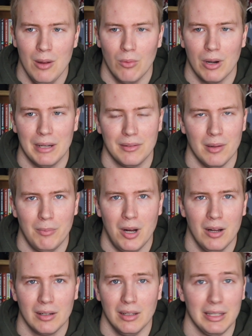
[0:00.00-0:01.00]
Whereas the
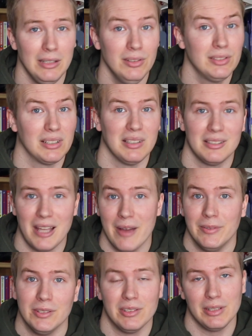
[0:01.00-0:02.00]
manga, he looks like a
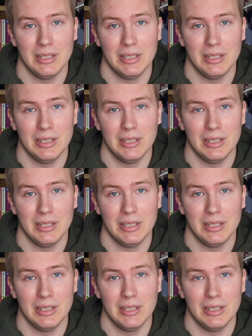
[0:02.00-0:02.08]
savage.